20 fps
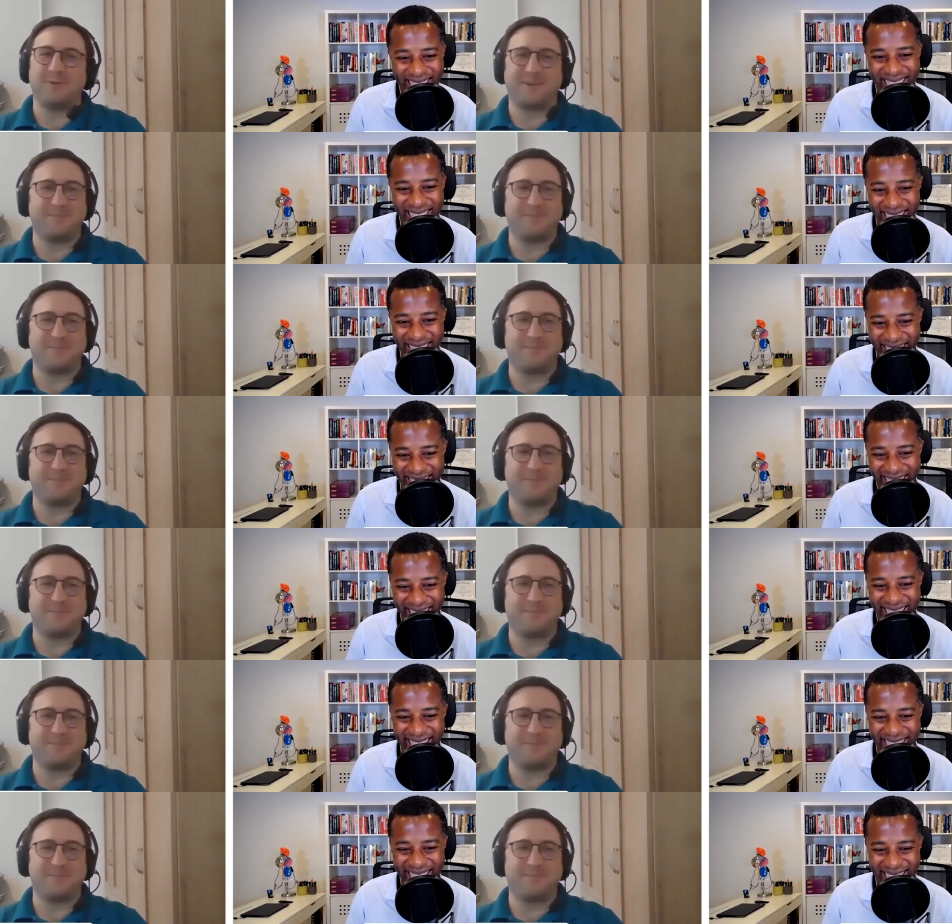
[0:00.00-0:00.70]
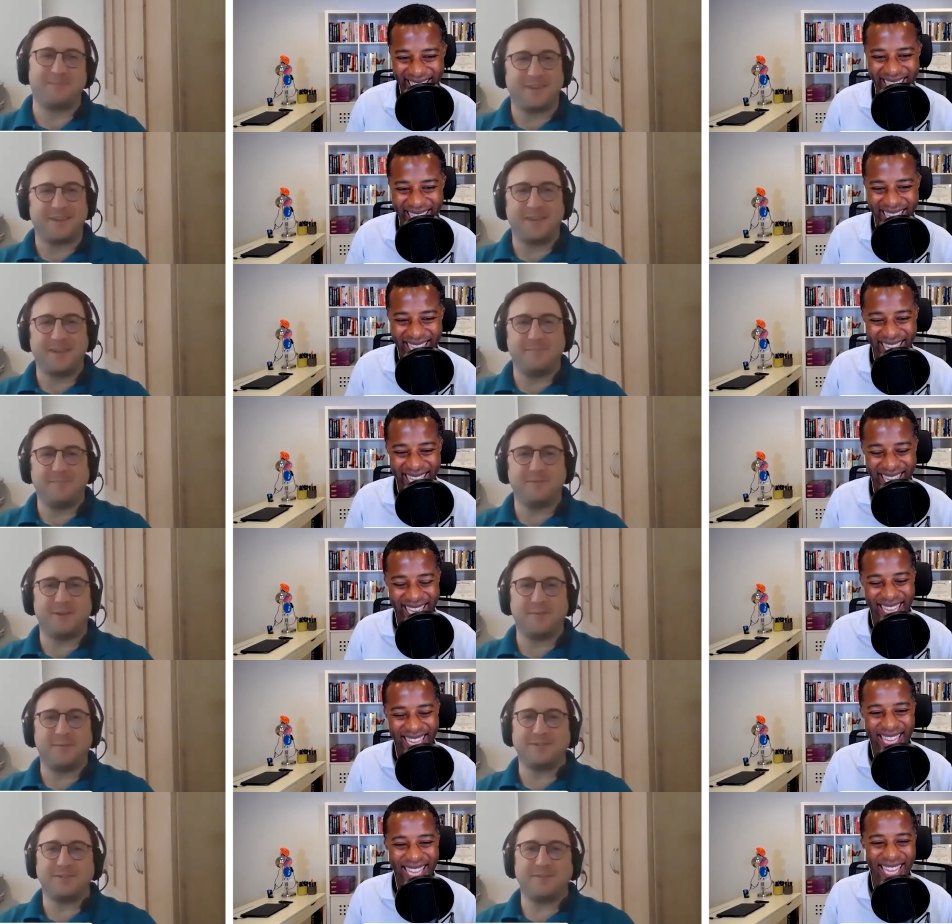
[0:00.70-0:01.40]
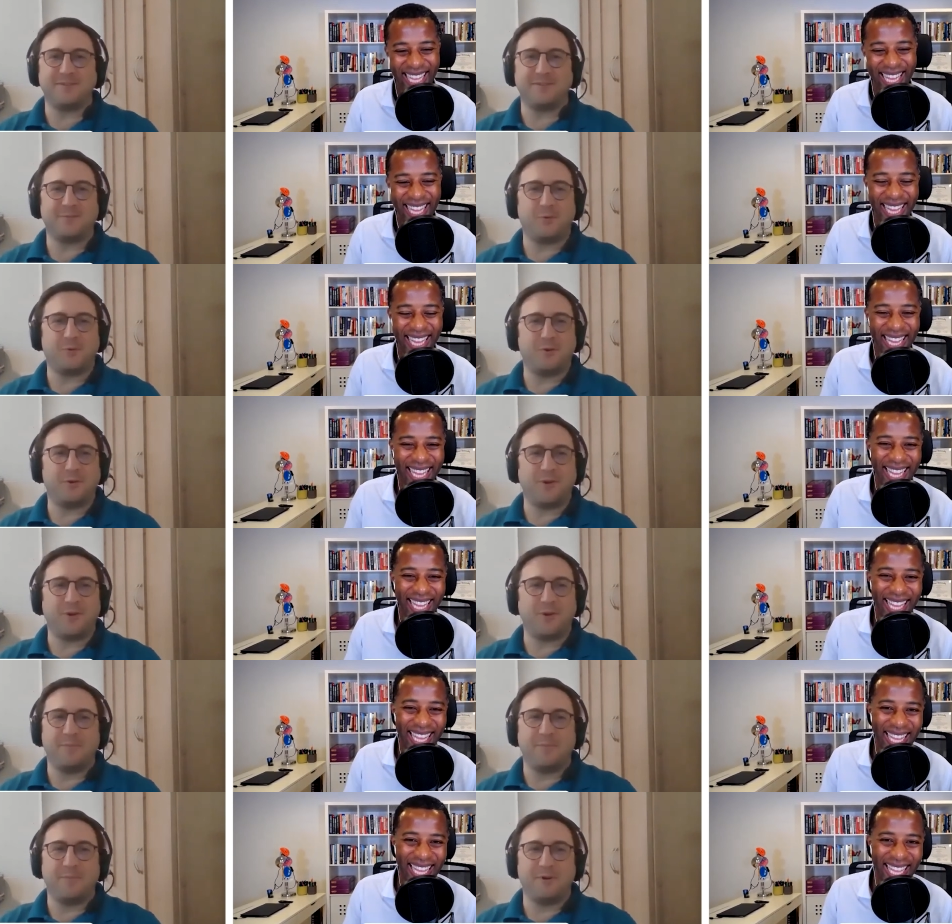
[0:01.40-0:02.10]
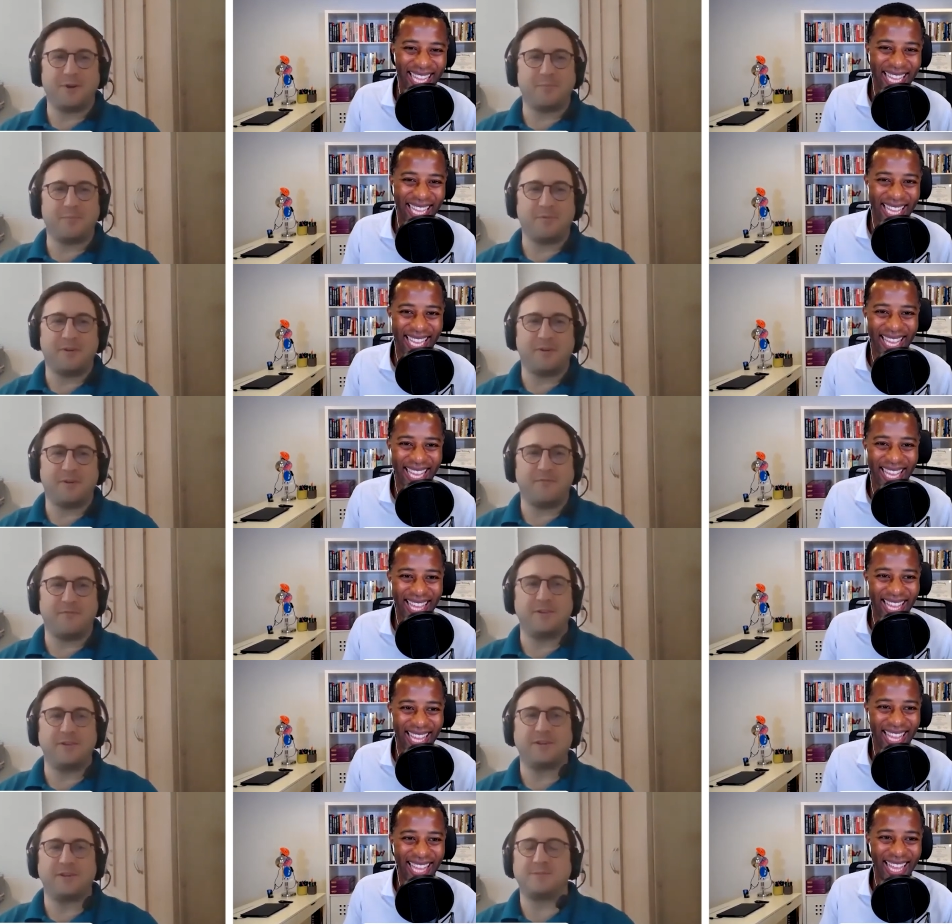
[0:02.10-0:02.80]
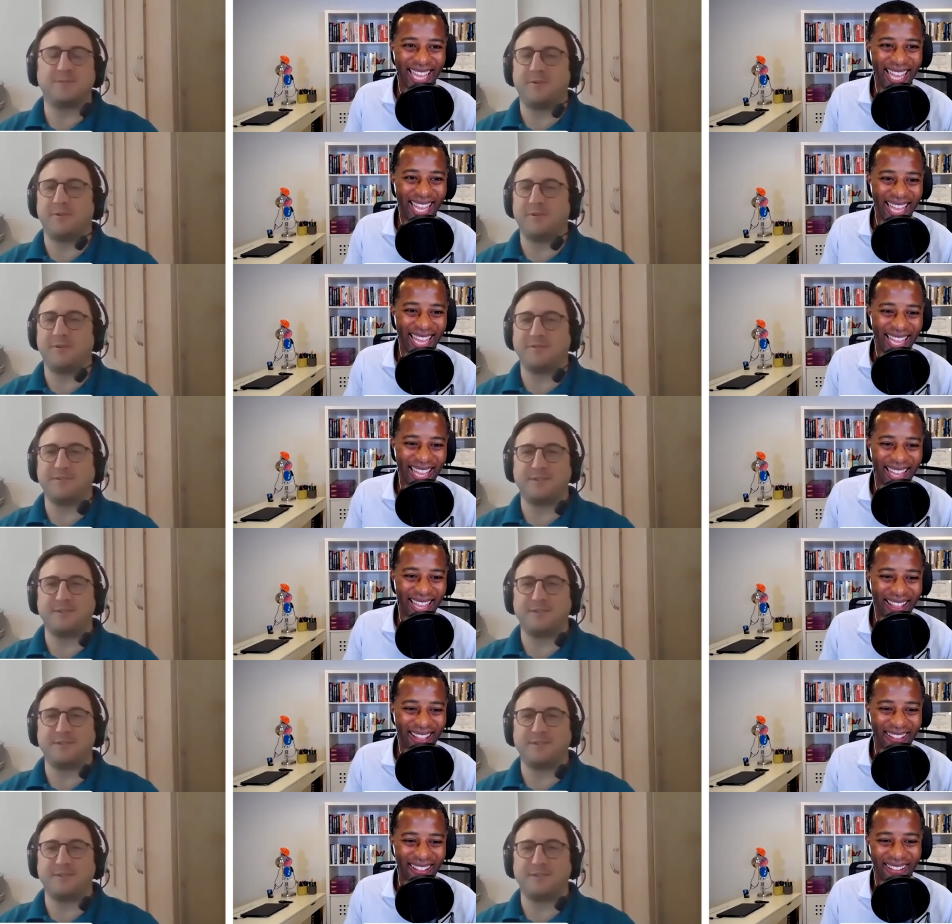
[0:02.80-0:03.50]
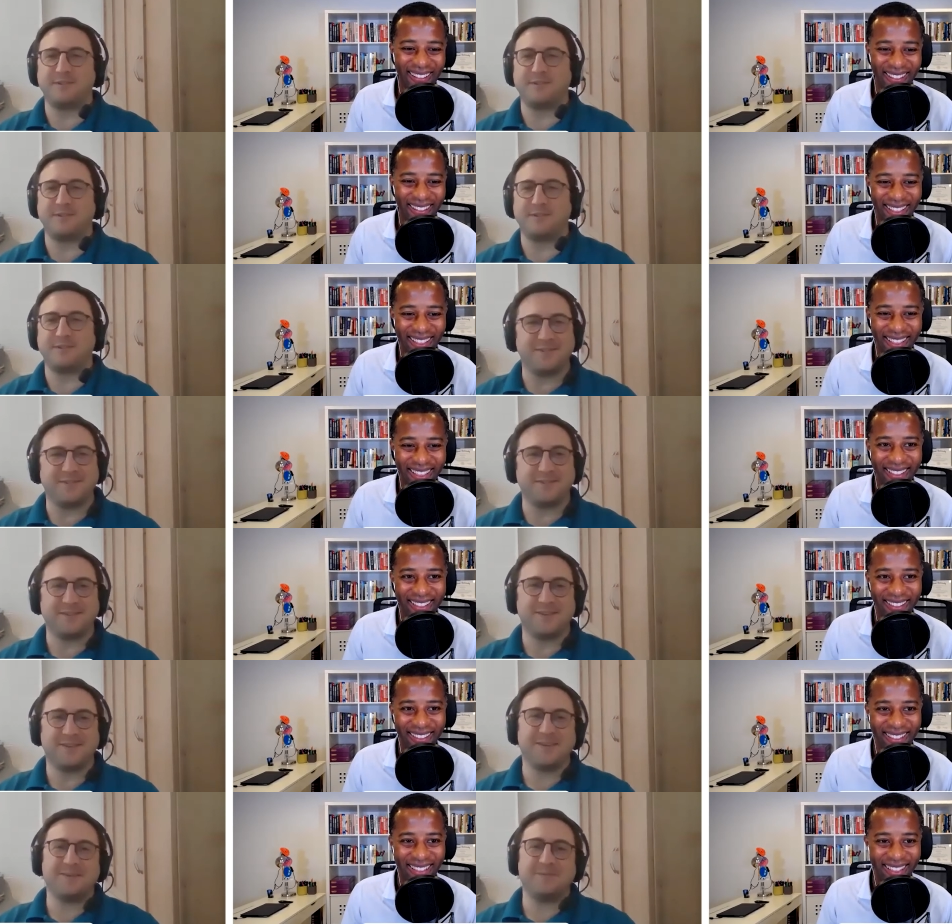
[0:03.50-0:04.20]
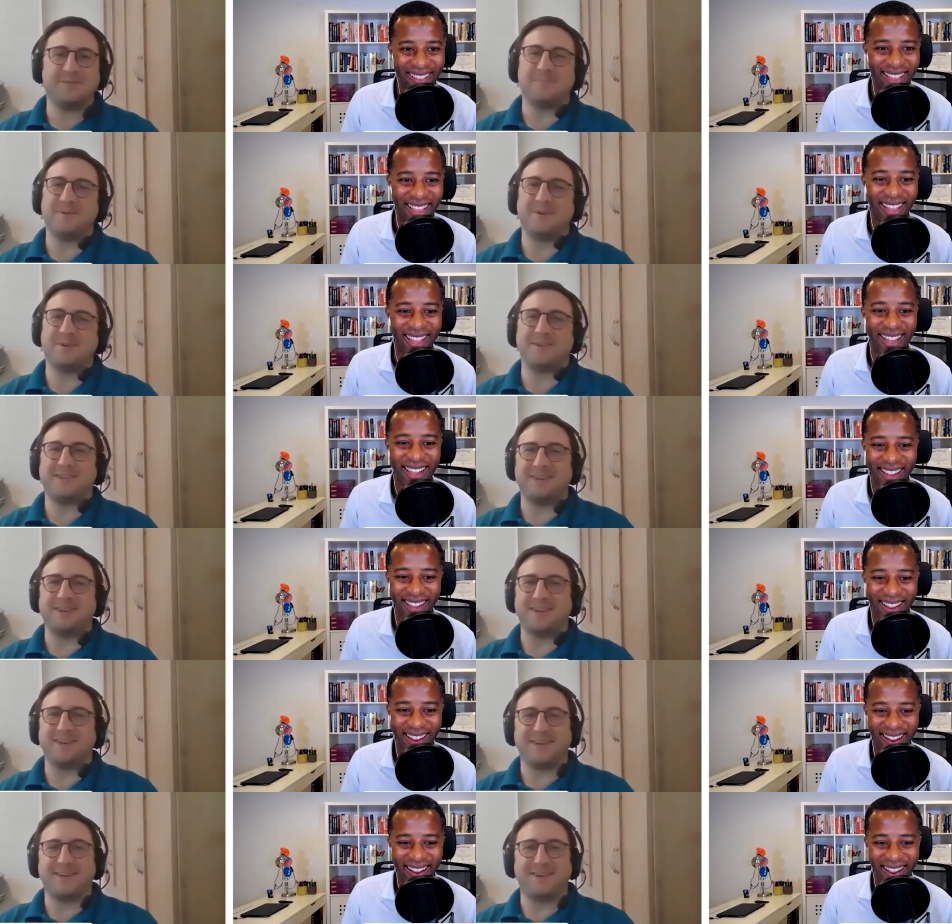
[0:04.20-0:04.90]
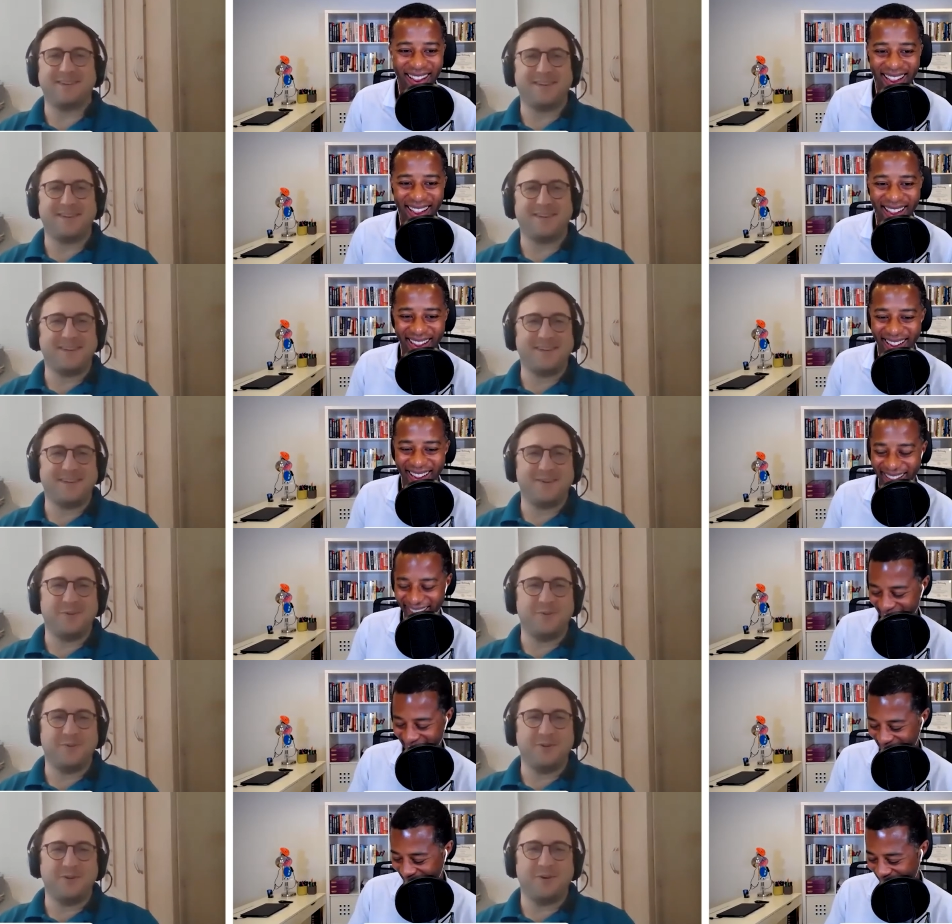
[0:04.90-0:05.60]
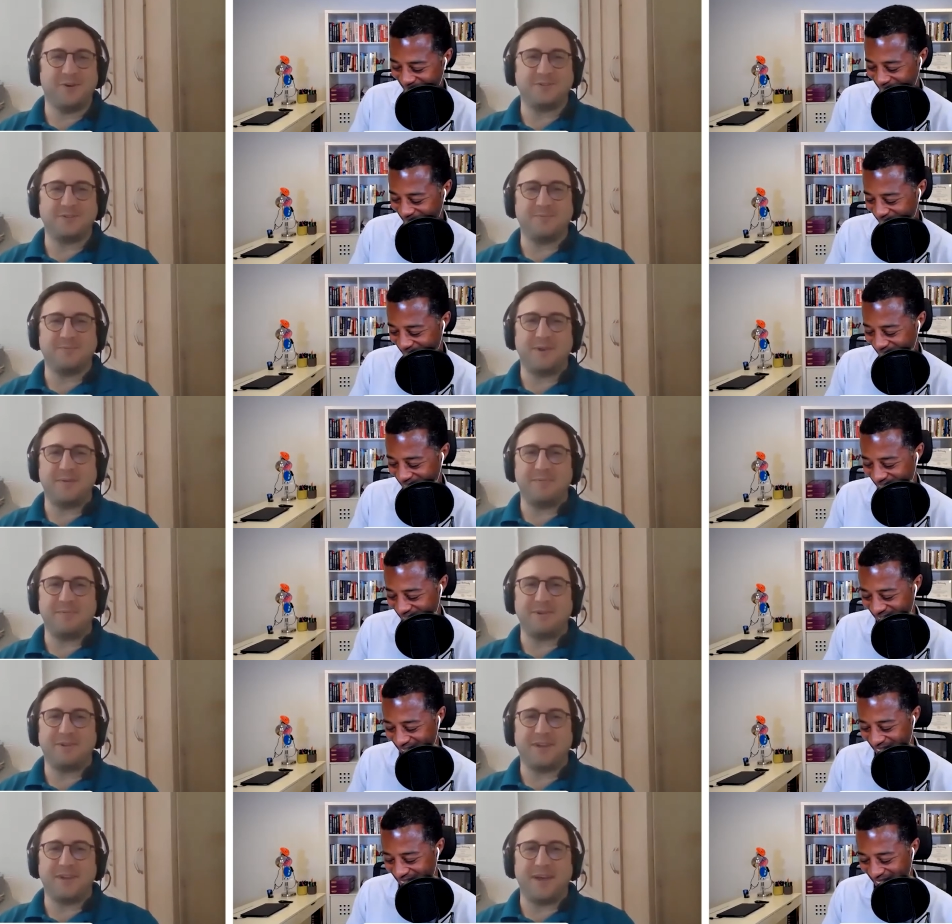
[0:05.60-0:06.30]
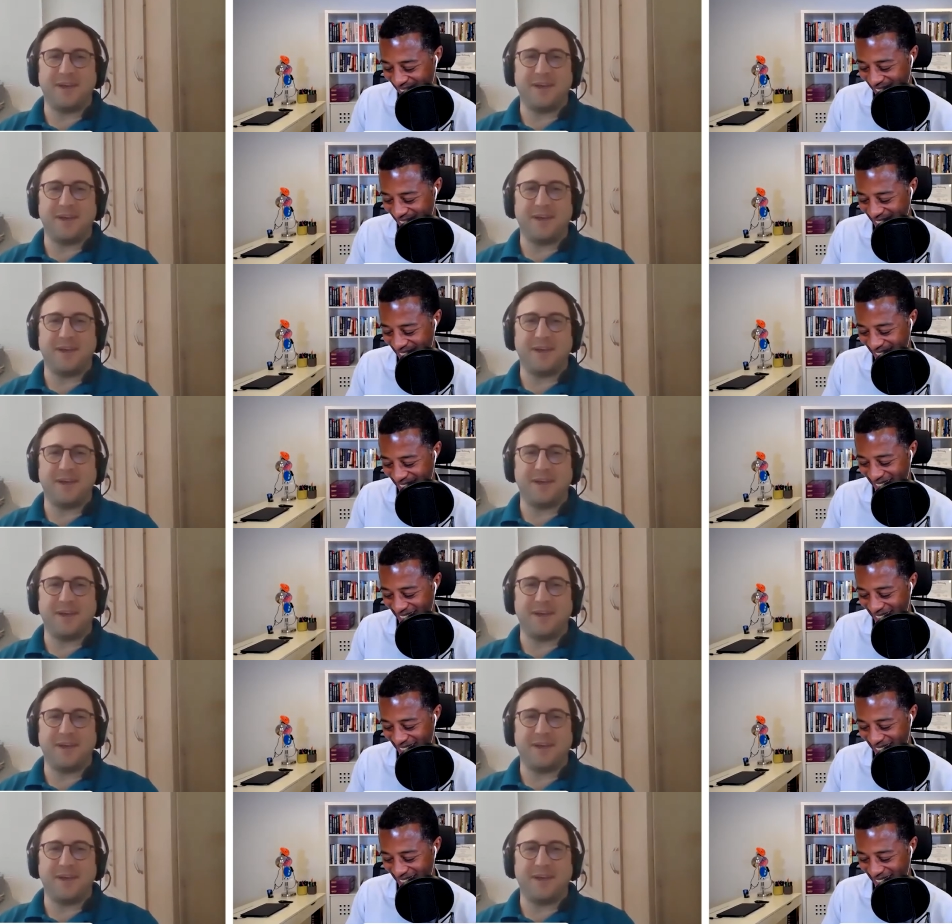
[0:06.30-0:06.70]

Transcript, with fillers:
Speaker 1: I'm telling you, I'm, i keep telling myself I want to write a book about funny experiences with clients, but uh, who knows? Maybe it'll happen.